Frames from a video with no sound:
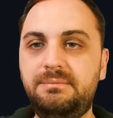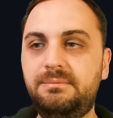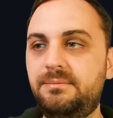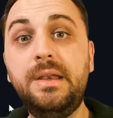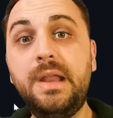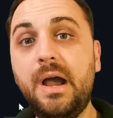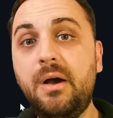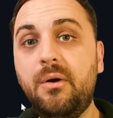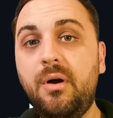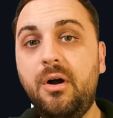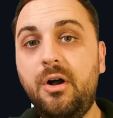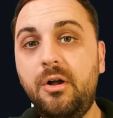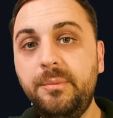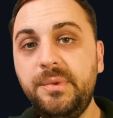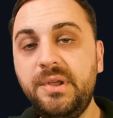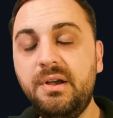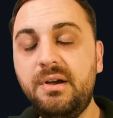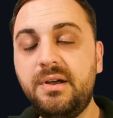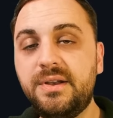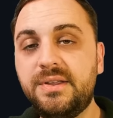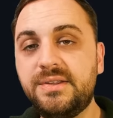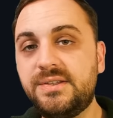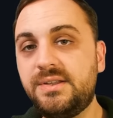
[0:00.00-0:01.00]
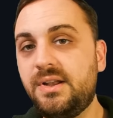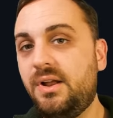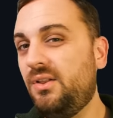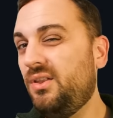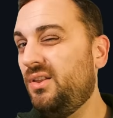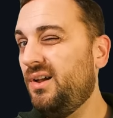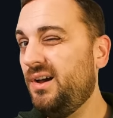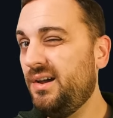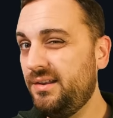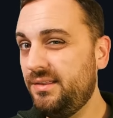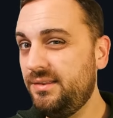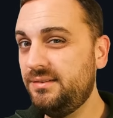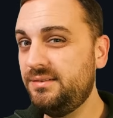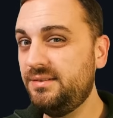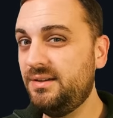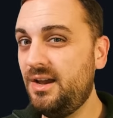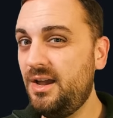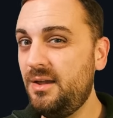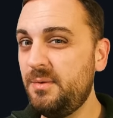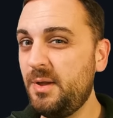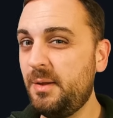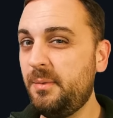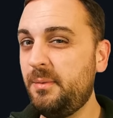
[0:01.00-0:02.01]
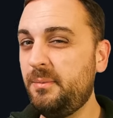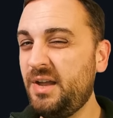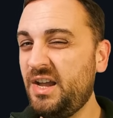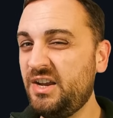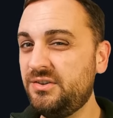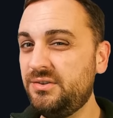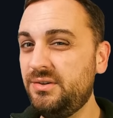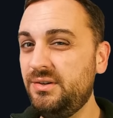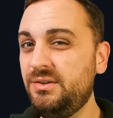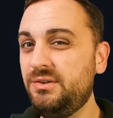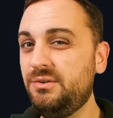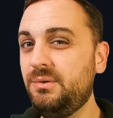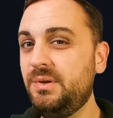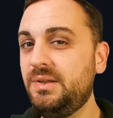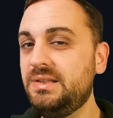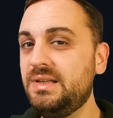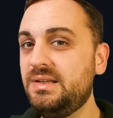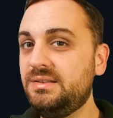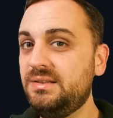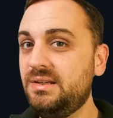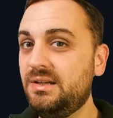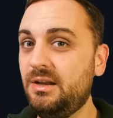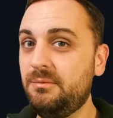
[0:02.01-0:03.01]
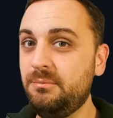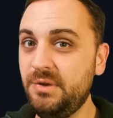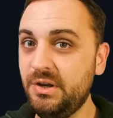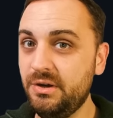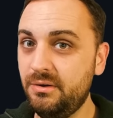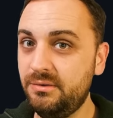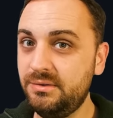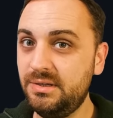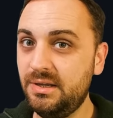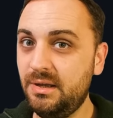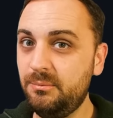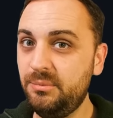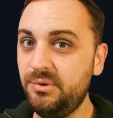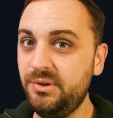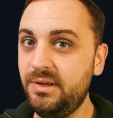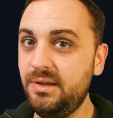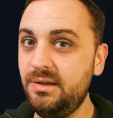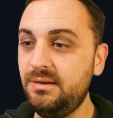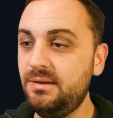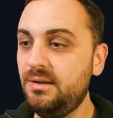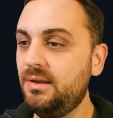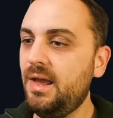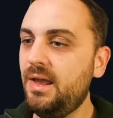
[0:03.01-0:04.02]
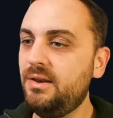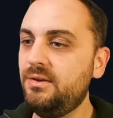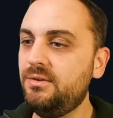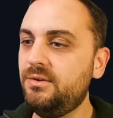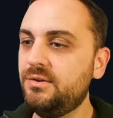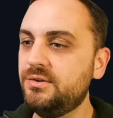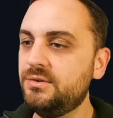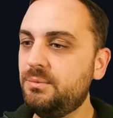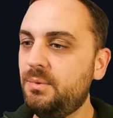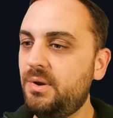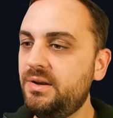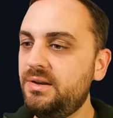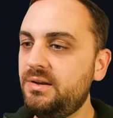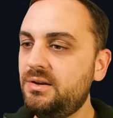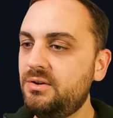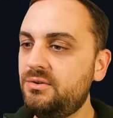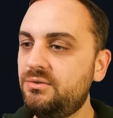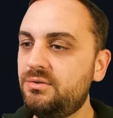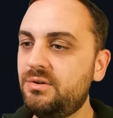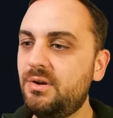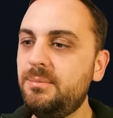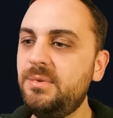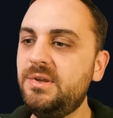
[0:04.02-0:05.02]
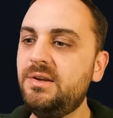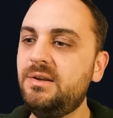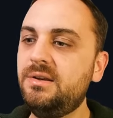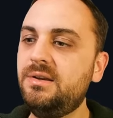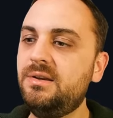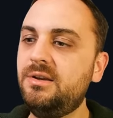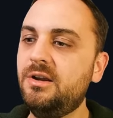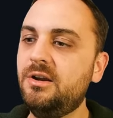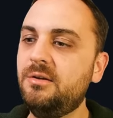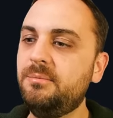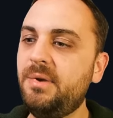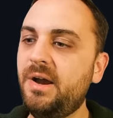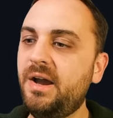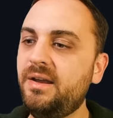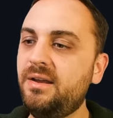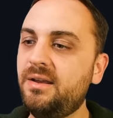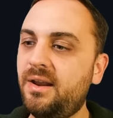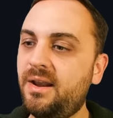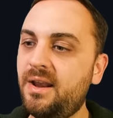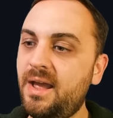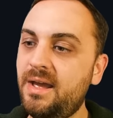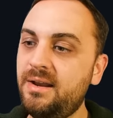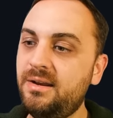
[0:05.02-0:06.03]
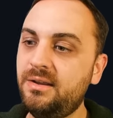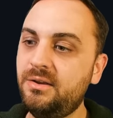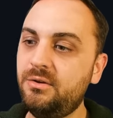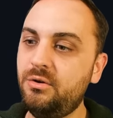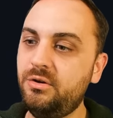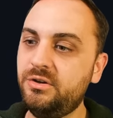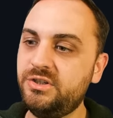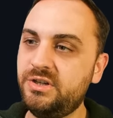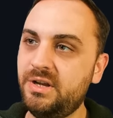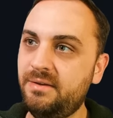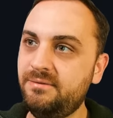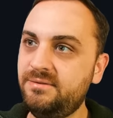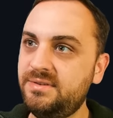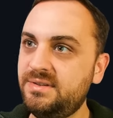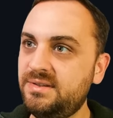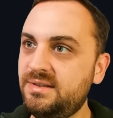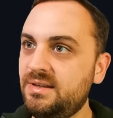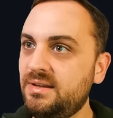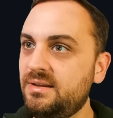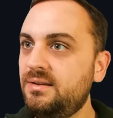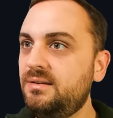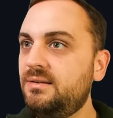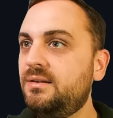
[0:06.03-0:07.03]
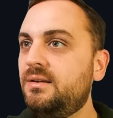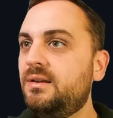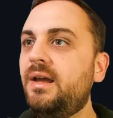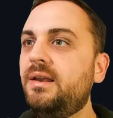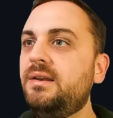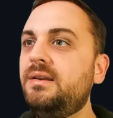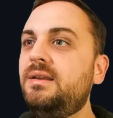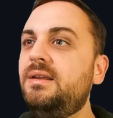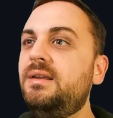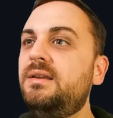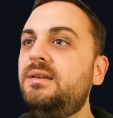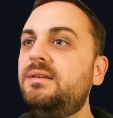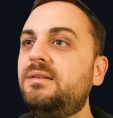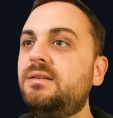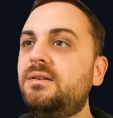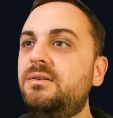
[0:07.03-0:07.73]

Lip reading: Now, I'll be honest, a lot of the time I'm actually doing this in a Miro template, and there's one contributed here by Radek Ojewski, and he's